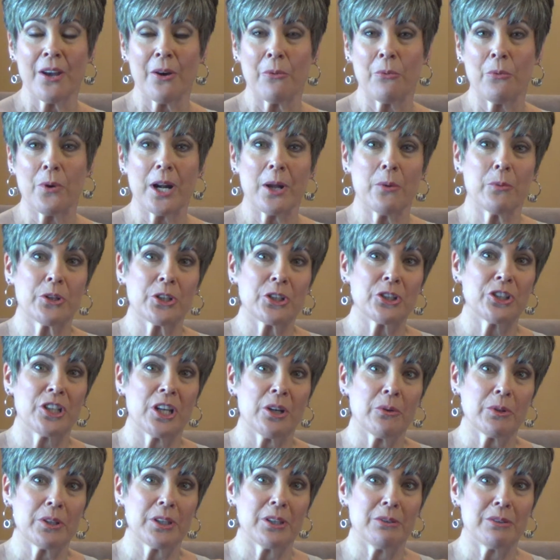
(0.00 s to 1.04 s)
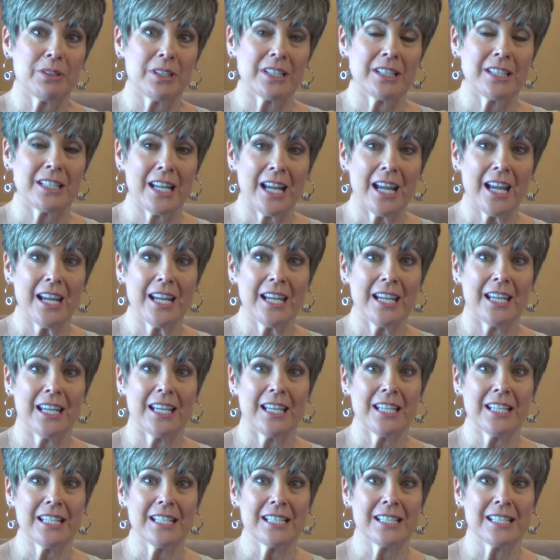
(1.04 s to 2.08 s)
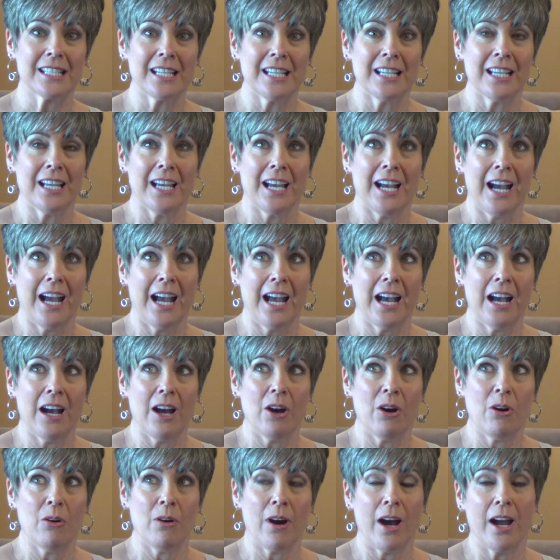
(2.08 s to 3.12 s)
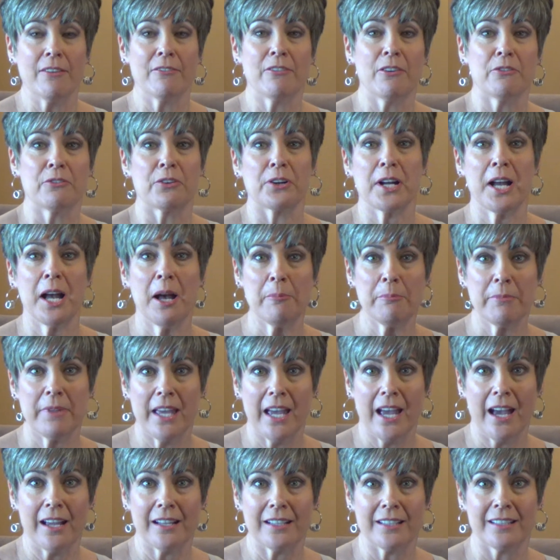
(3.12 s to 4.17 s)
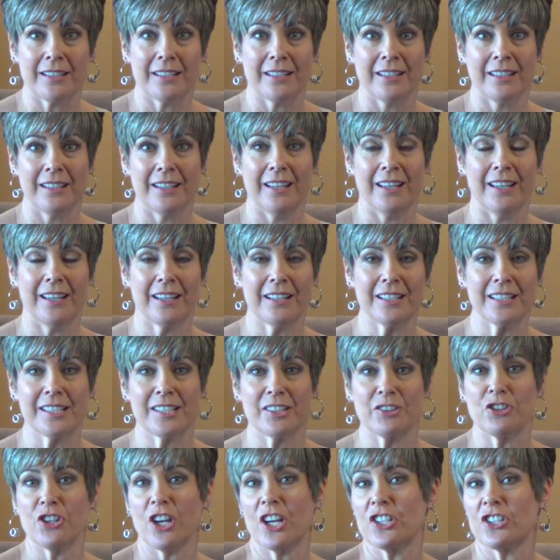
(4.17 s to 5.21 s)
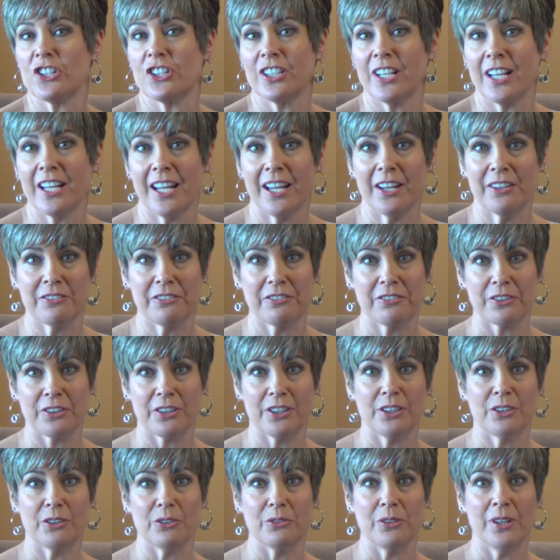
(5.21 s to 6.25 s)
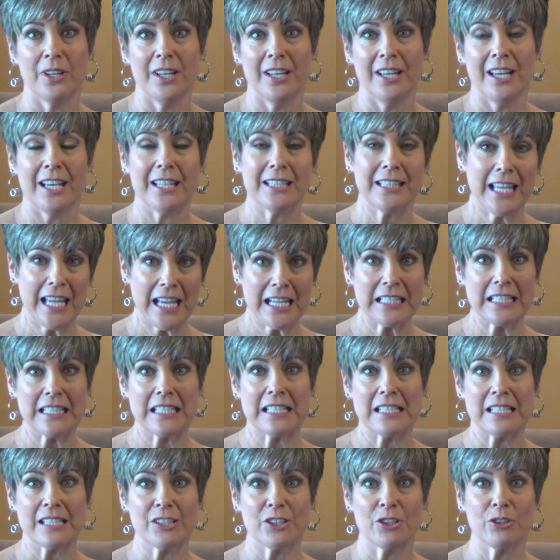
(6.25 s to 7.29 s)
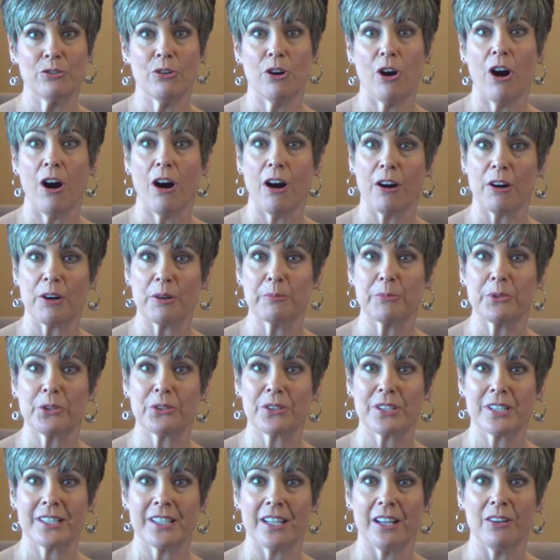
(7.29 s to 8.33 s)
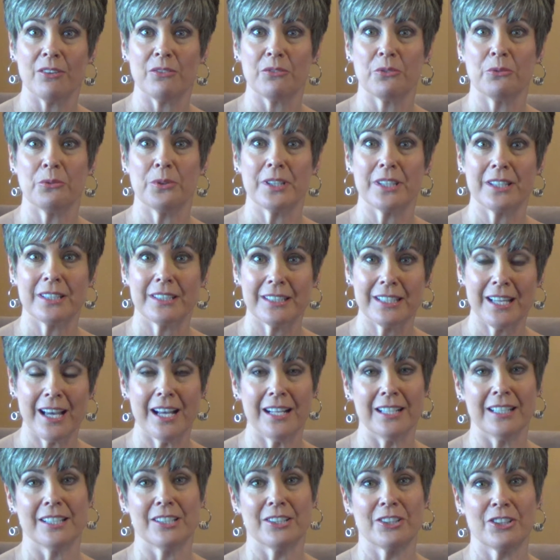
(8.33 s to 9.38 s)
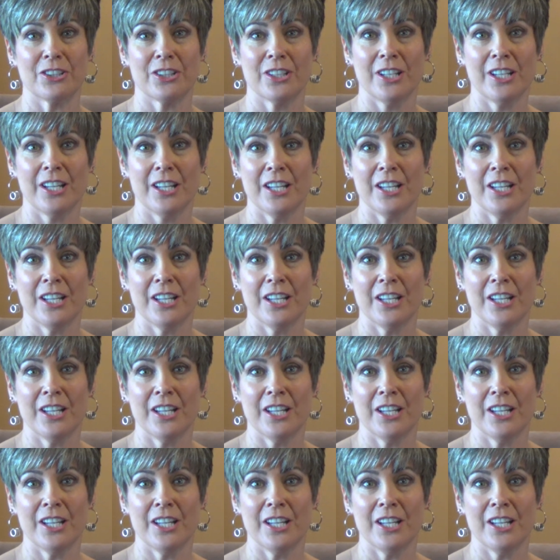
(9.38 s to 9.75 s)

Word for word: what I want to share with you today is how I've overcome that and a suggestion I have for you, and that is to arm yourself with knowledge.